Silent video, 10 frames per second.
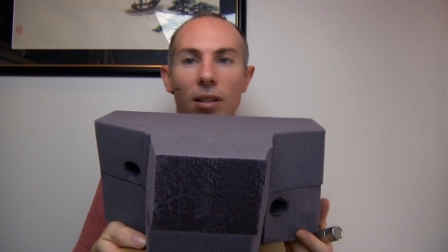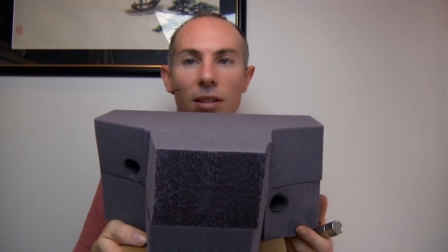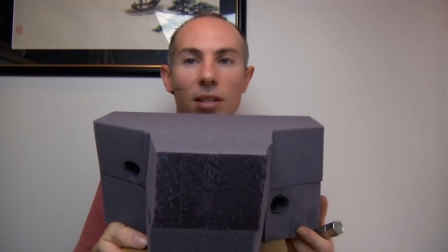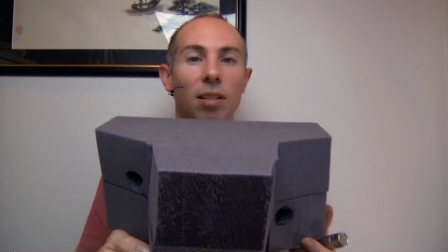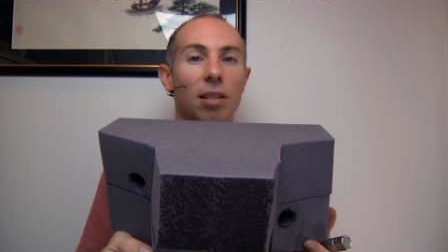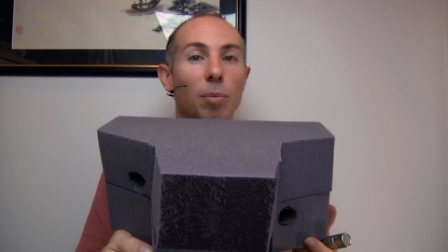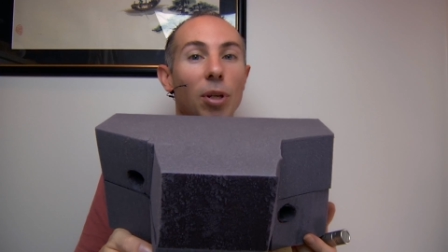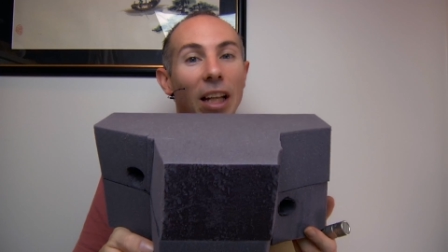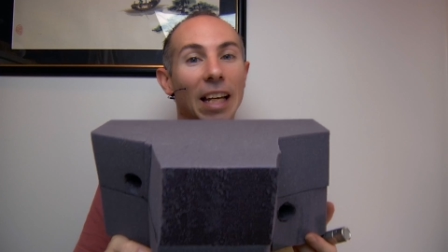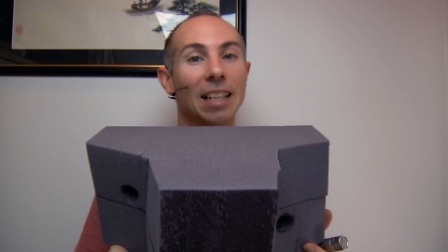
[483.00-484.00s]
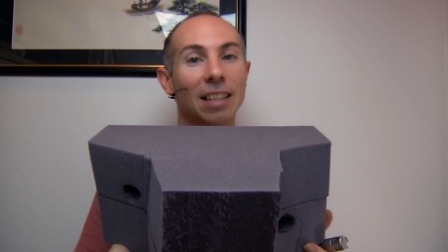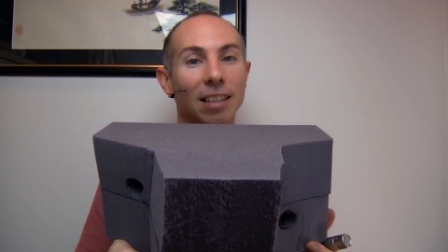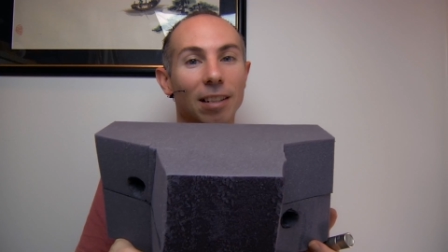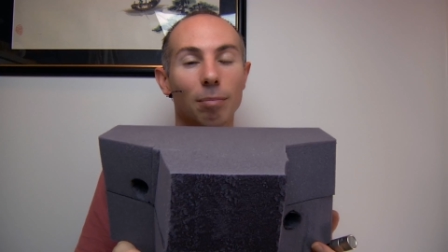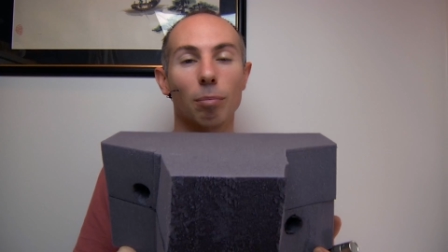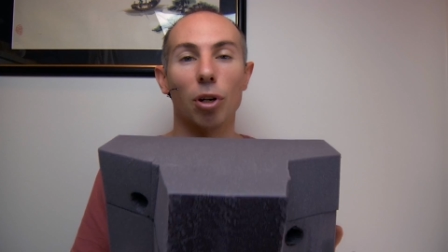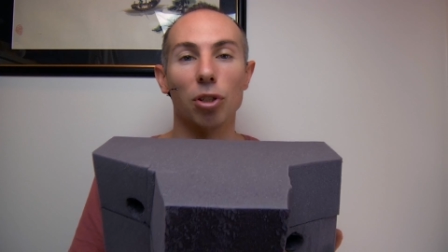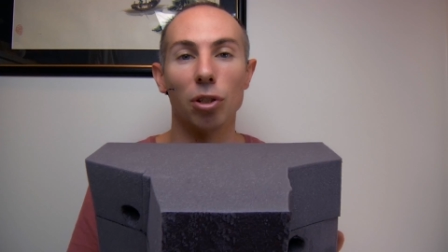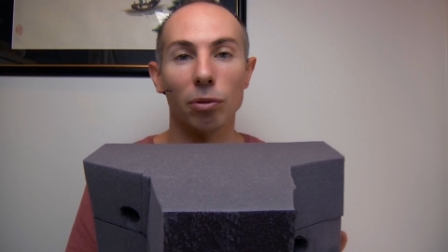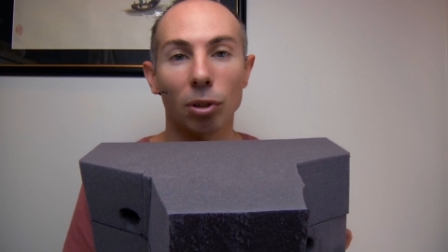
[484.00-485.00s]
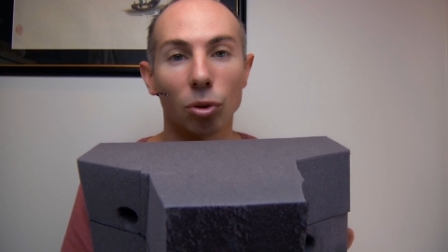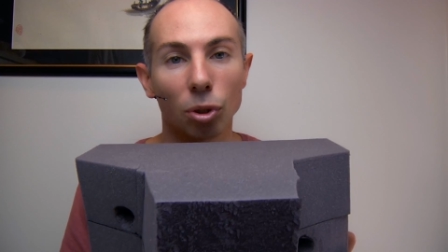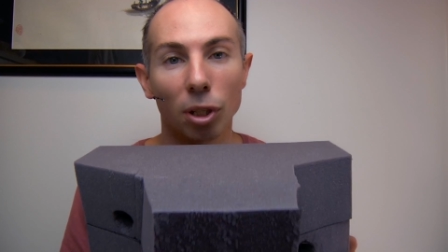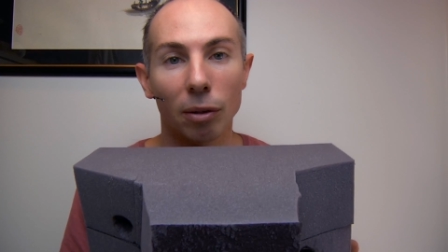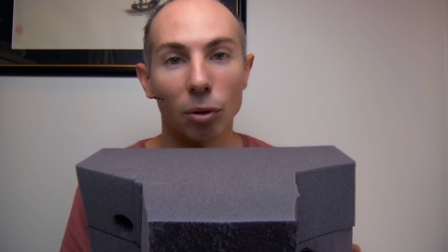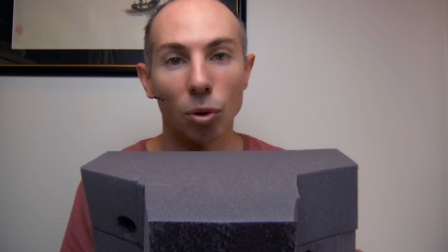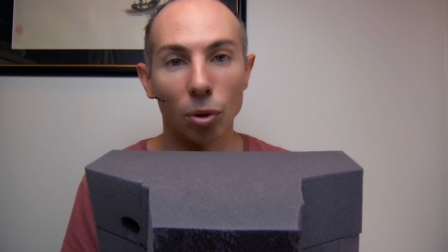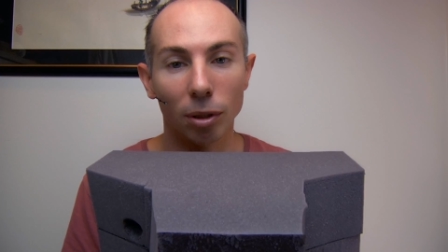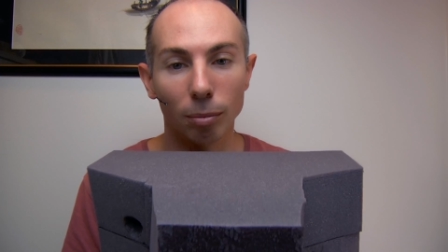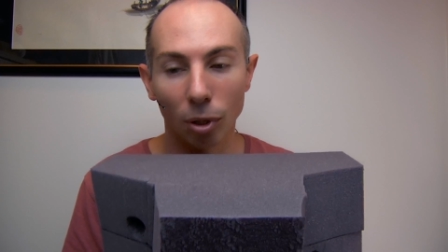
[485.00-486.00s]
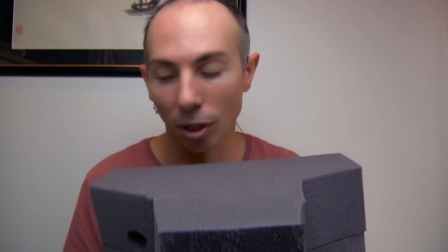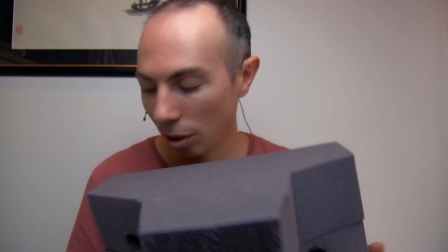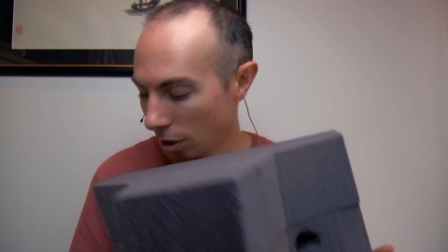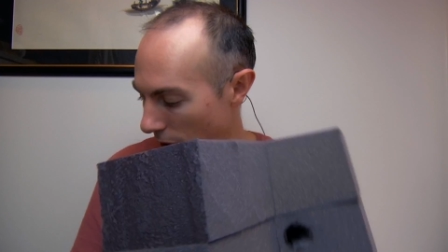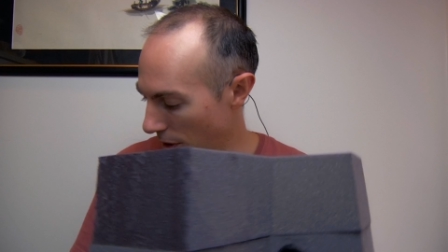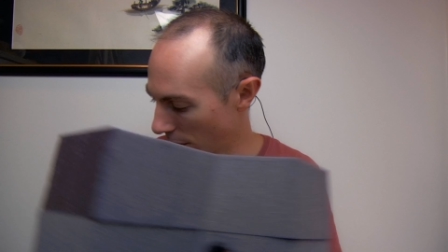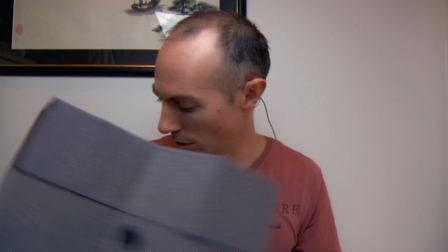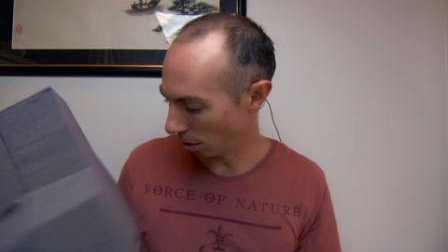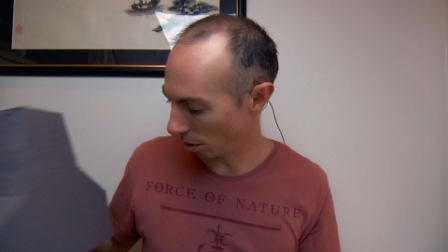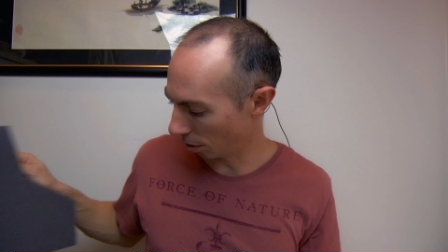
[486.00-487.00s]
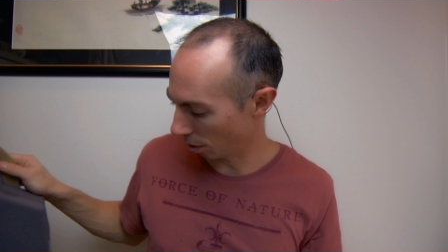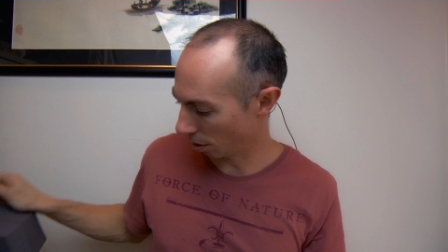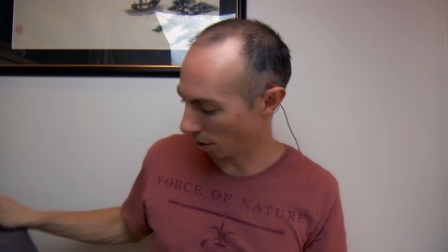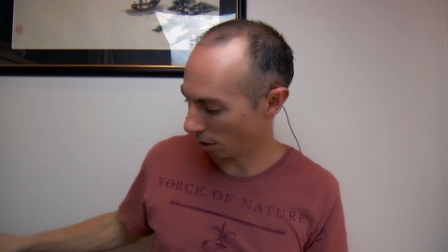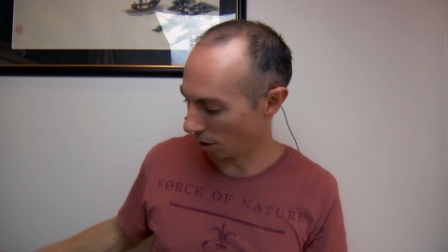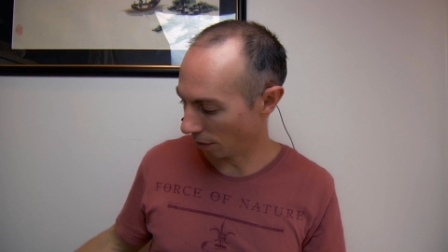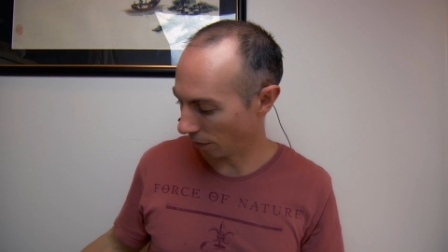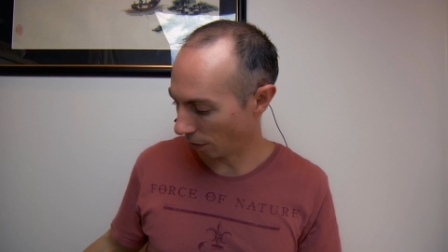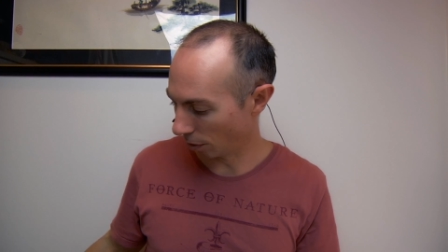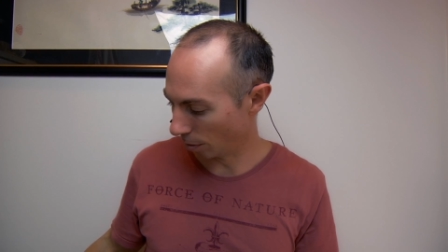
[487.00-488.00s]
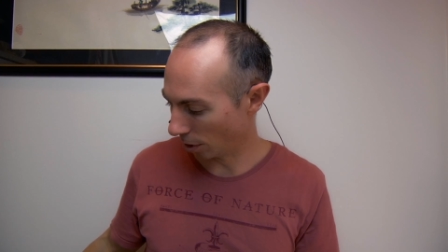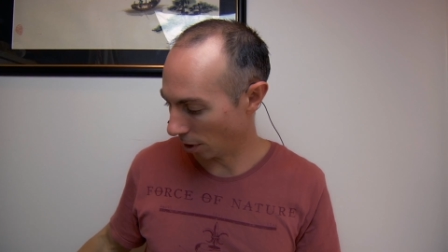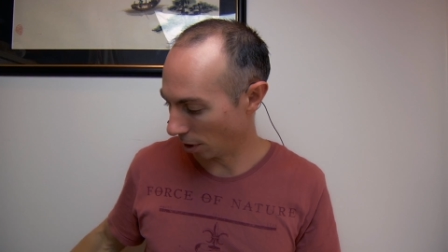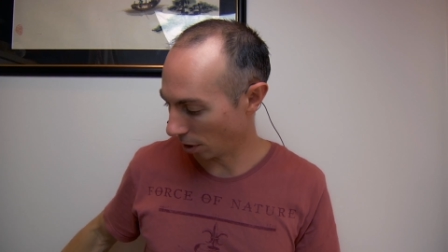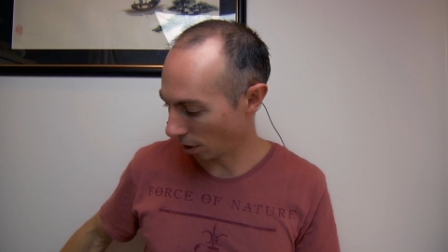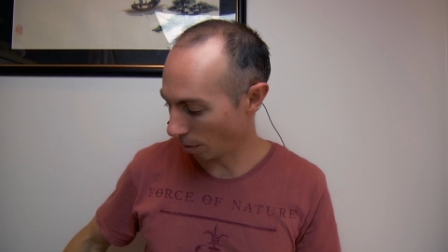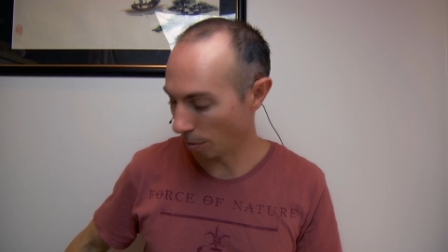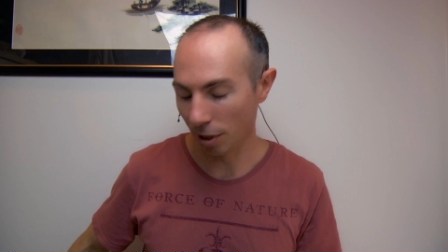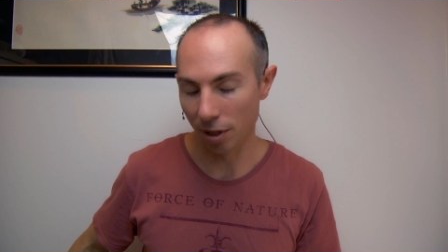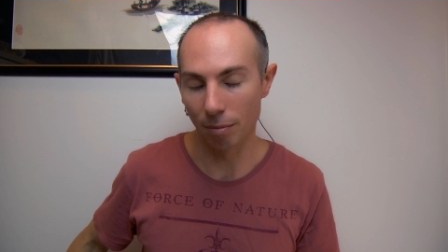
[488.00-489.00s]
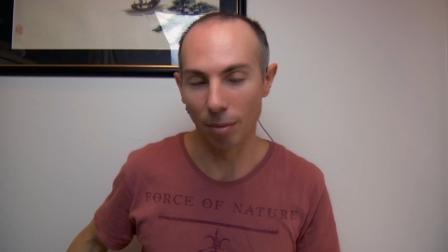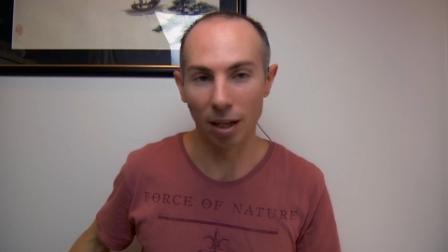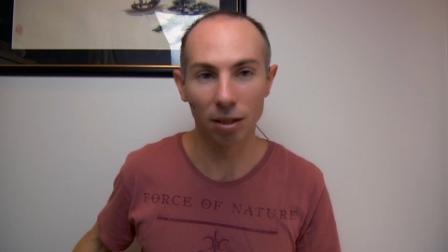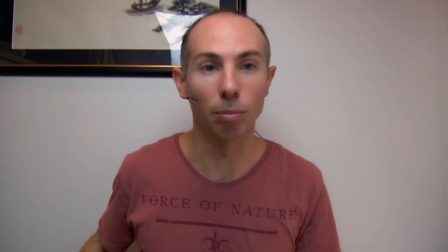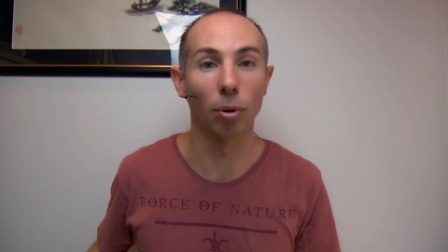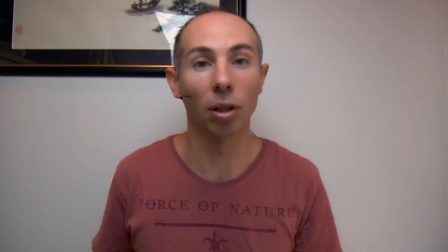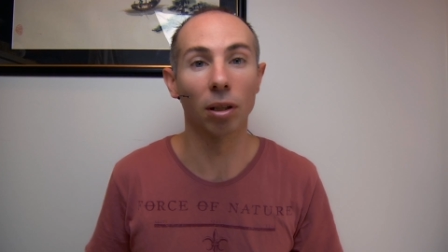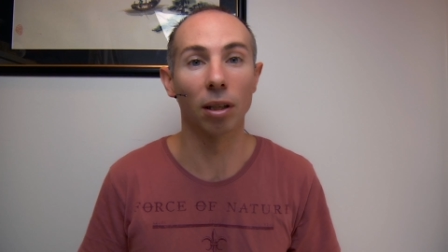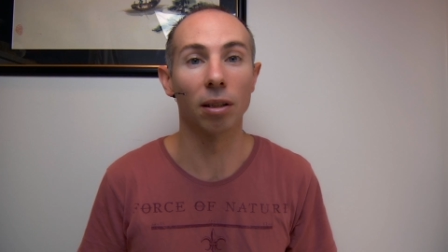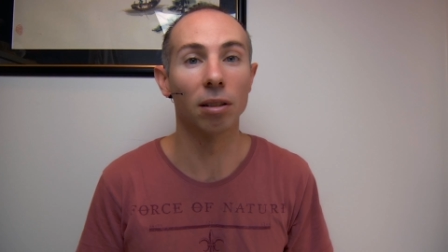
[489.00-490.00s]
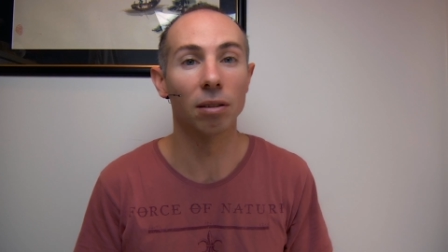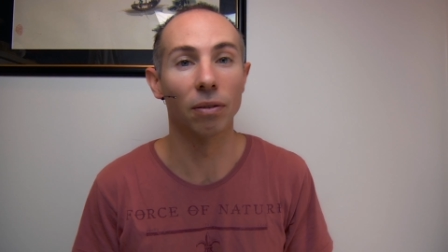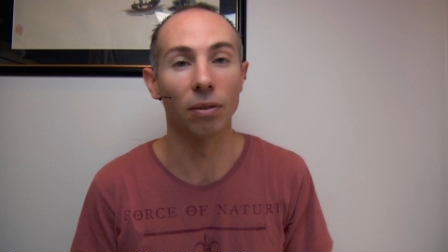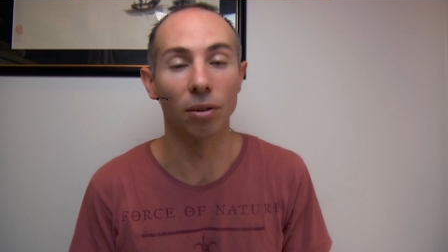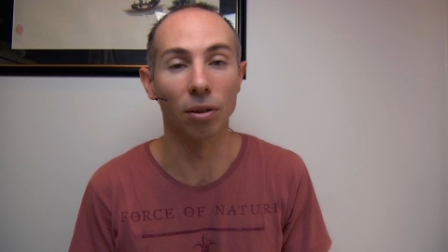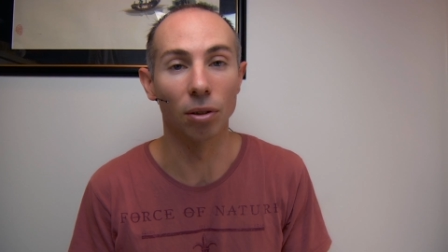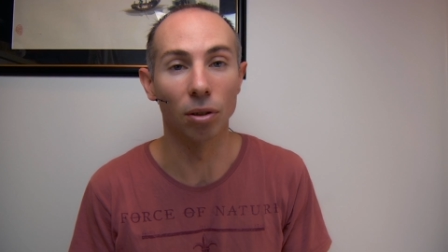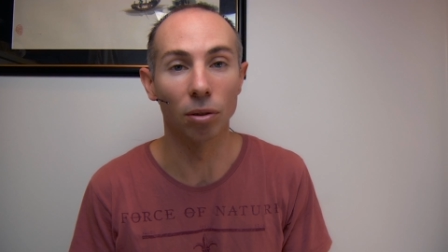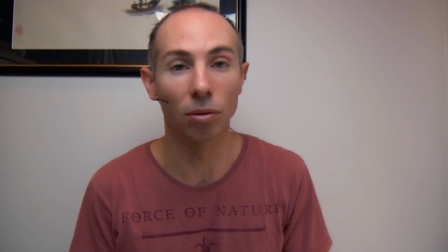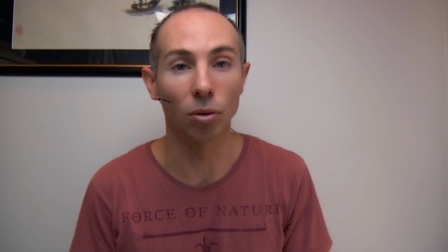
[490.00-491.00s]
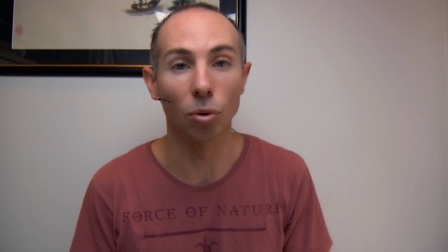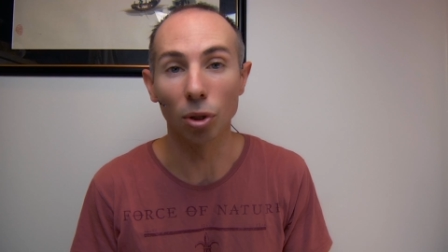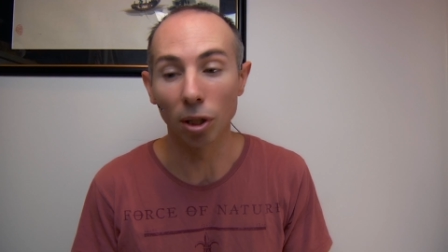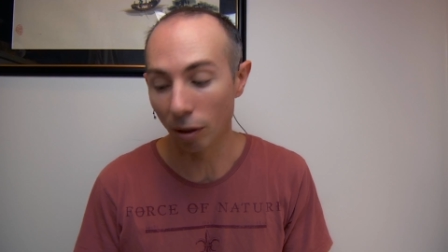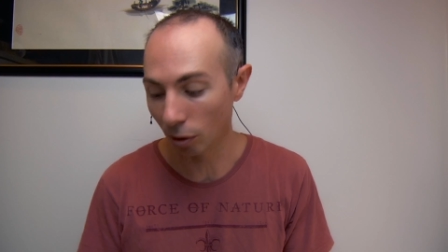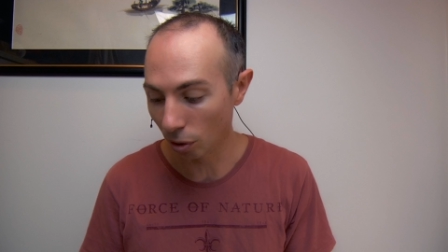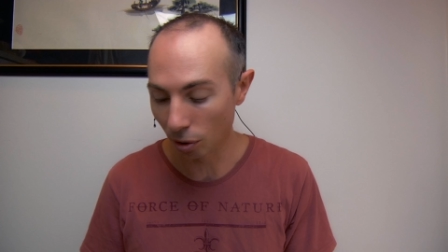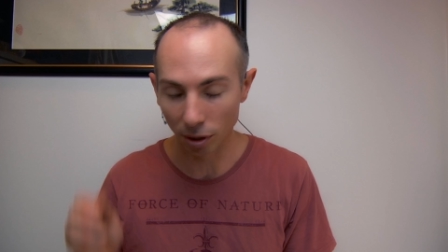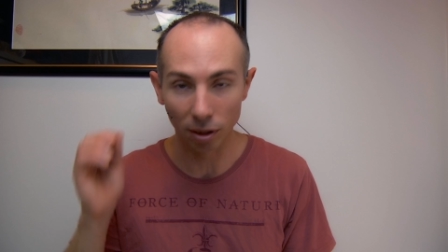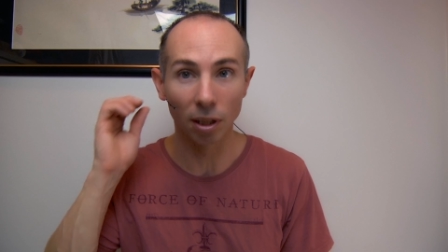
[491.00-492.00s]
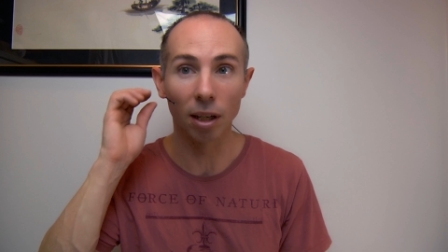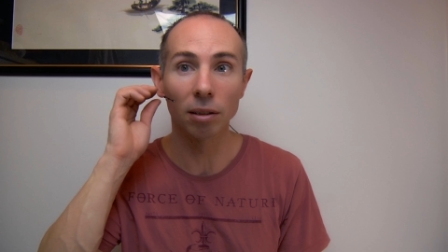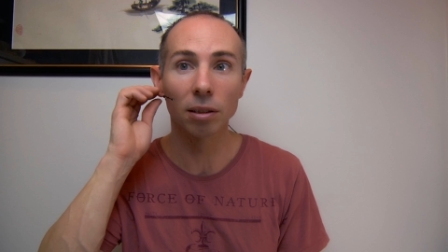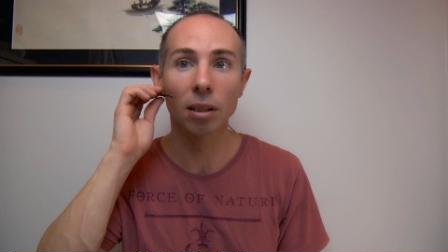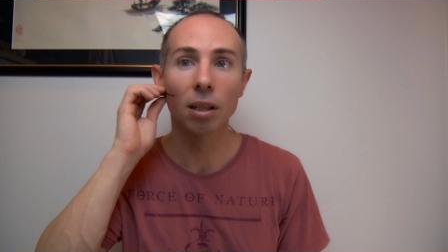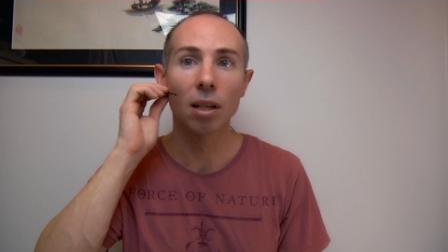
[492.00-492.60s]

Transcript: simulated binaural audio recording block. So I got this idea from a company that makes a block like this for audio recording sounds.